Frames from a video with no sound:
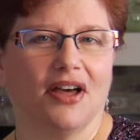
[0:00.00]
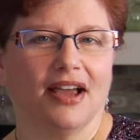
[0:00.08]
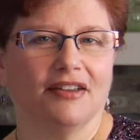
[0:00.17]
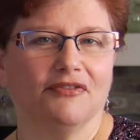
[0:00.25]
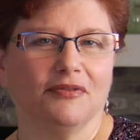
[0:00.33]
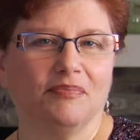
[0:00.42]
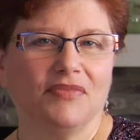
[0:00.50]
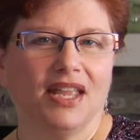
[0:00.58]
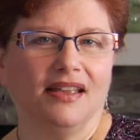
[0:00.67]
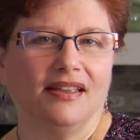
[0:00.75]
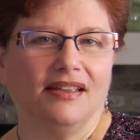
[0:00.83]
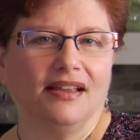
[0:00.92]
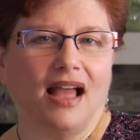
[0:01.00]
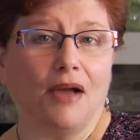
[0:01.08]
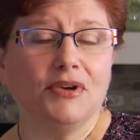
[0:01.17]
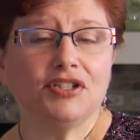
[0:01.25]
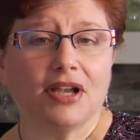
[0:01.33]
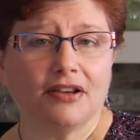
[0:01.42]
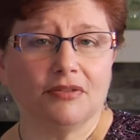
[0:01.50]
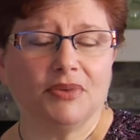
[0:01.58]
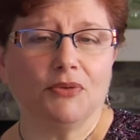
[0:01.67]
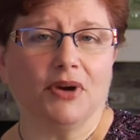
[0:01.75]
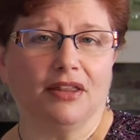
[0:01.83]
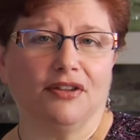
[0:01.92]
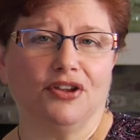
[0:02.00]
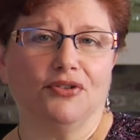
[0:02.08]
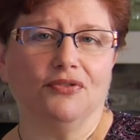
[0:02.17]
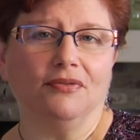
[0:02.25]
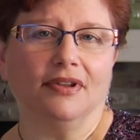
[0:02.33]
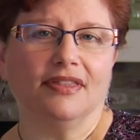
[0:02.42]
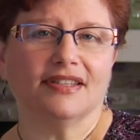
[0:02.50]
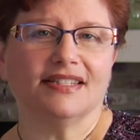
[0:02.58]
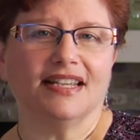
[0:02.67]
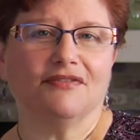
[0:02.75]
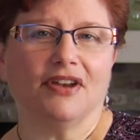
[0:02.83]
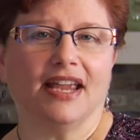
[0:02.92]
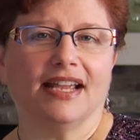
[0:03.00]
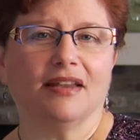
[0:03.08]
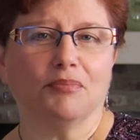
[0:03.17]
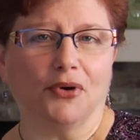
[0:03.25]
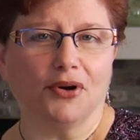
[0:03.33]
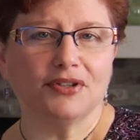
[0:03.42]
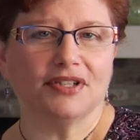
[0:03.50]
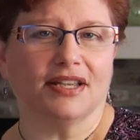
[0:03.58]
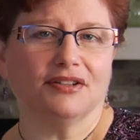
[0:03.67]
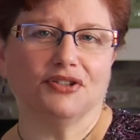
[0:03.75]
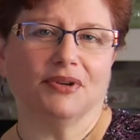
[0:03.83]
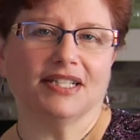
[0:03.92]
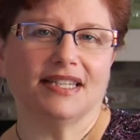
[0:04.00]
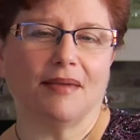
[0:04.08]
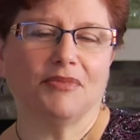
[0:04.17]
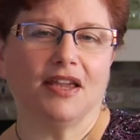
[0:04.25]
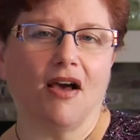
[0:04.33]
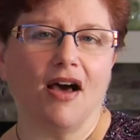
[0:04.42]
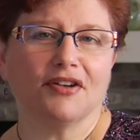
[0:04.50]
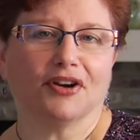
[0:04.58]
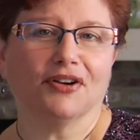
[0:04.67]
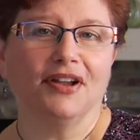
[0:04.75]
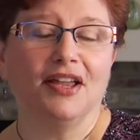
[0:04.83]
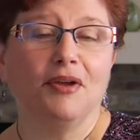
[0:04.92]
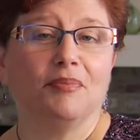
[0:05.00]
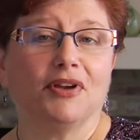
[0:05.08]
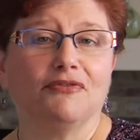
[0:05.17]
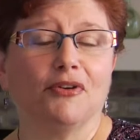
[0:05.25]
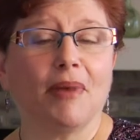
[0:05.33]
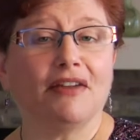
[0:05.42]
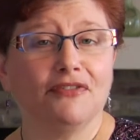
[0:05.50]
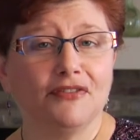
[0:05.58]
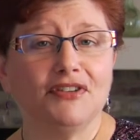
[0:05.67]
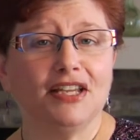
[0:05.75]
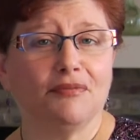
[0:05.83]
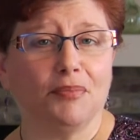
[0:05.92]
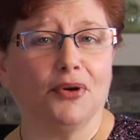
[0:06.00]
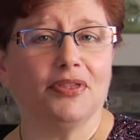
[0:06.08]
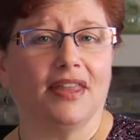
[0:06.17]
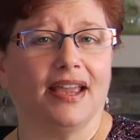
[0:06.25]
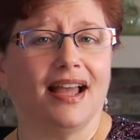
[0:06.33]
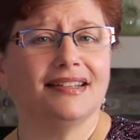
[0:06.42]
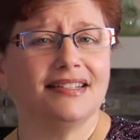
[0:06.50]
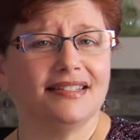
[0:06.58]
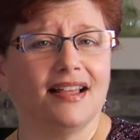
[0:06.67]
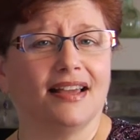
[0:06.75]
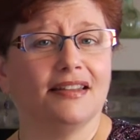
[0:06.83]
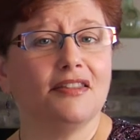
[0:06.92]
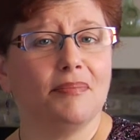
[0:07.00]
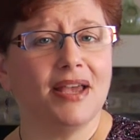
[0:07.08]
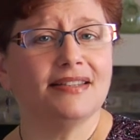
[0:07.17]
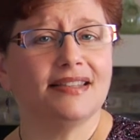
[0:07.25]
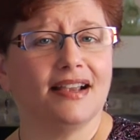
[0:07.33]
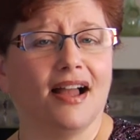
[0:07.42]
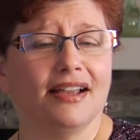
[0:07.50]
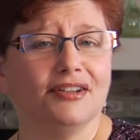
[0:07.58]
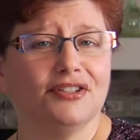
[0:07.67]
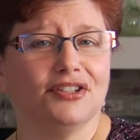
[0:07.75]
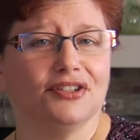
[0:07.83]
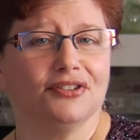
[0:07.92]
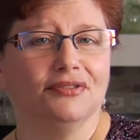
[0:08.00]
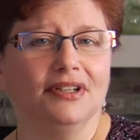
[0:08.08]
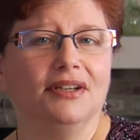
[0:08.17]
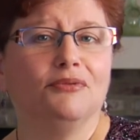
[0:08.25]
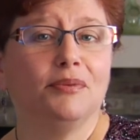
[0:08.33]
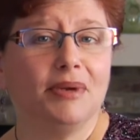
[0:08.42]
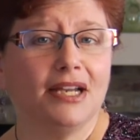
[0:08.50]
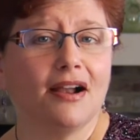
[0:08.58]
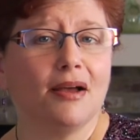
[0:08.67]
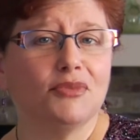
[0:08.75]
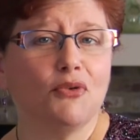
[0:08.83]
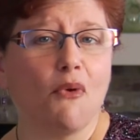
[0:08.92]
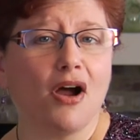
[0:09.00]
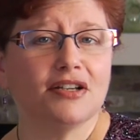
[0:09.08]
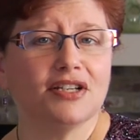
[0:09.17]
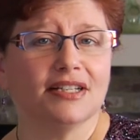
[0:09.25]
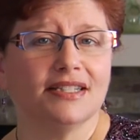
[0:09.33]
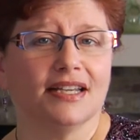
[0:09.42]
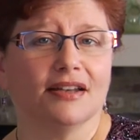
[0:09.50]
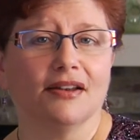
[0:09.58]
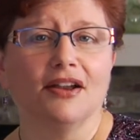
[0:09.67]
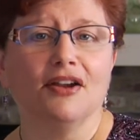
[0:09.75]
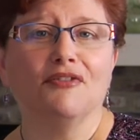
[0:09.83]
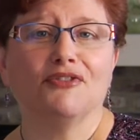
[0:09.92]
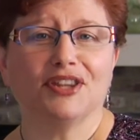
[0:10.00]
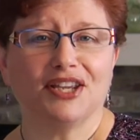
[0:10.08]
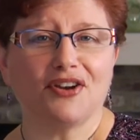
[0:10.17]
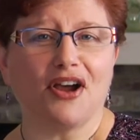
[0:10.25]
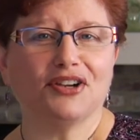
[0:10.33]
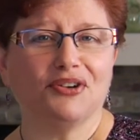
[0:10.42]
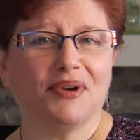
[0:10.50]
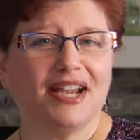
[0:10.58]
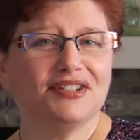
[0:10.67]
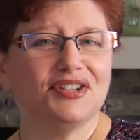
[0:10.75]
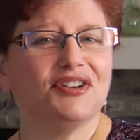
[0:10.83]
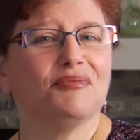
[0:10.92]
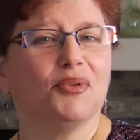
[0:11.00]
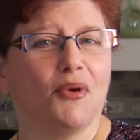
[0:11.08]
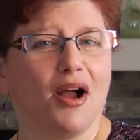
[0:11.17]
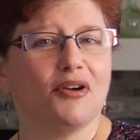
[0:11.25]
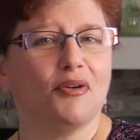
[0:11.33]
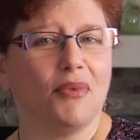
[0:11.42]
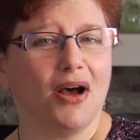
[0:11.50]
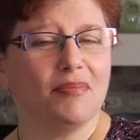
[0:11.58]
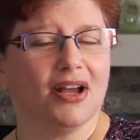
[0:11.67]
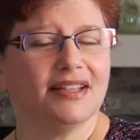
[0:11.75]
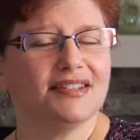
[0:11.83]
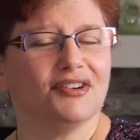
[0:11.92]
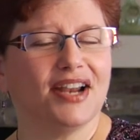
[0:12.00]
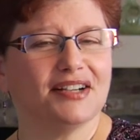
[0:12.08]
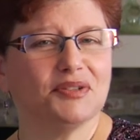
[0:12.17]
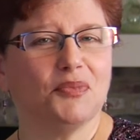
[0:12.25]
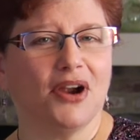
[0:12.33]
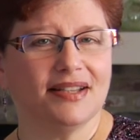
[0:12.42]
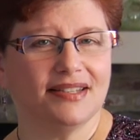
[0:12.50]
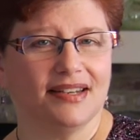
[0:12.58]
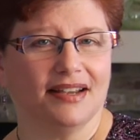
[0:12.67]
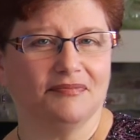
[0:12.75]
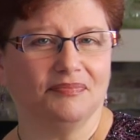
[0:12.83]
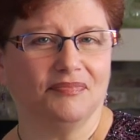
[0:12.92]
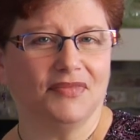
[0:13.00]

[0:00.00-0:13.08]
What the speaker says: life. I wish I could be with you this evening in person to accept the honor, but for my 50th birthday, I decided the best thing I could do would be to come to Washington for the inauguration of Barack Obama as our next president.